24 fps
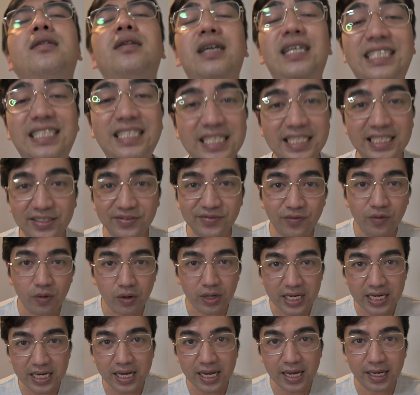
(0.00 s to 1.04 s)

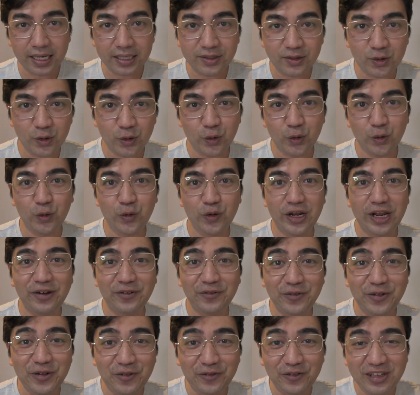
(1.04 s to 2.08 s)
640 ISO
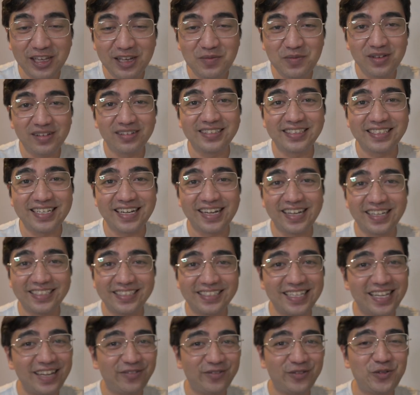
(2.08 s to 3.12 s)
at 15 mils,
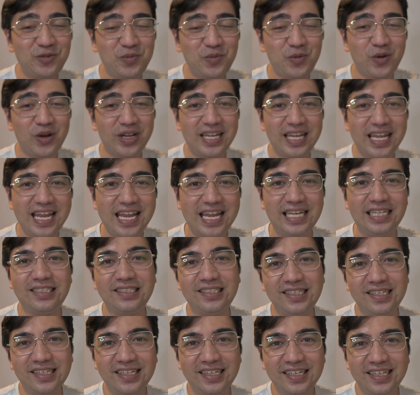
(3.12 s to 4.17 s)
guys,
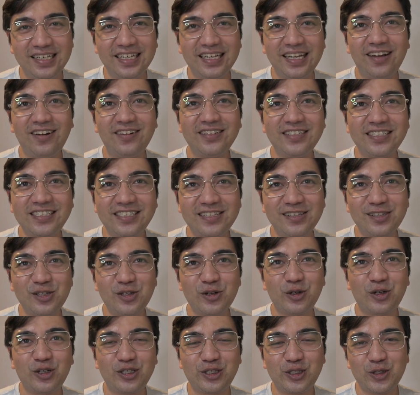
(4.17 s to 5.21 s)
f2.8. How does it
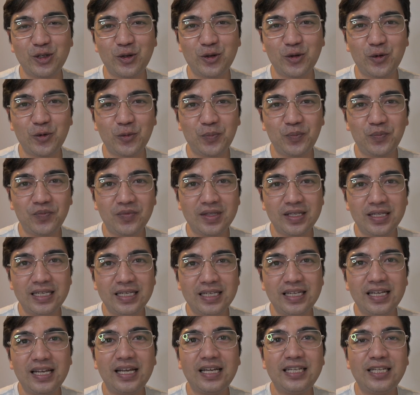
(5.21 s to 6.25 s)
look? So
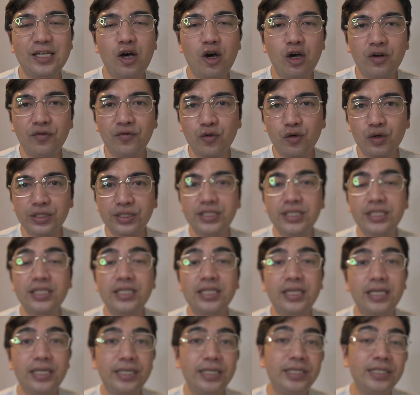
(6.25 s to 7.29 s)
the
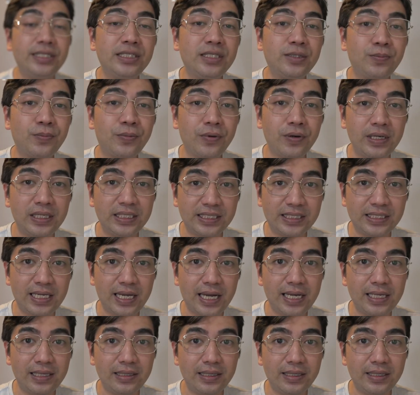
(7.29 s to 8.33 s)
autofocusing is pretty
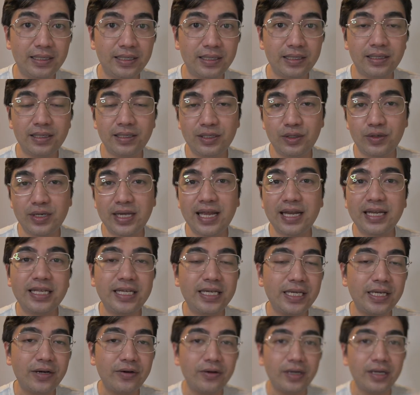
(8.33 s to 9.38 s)
silent. You can
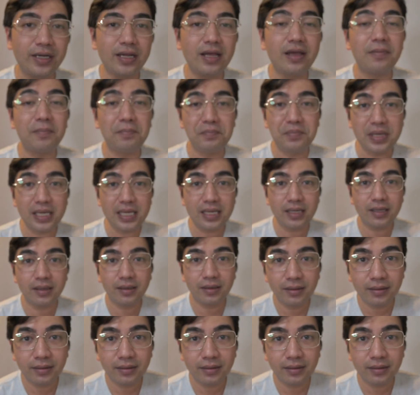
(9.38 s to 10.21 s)
hear it a bit,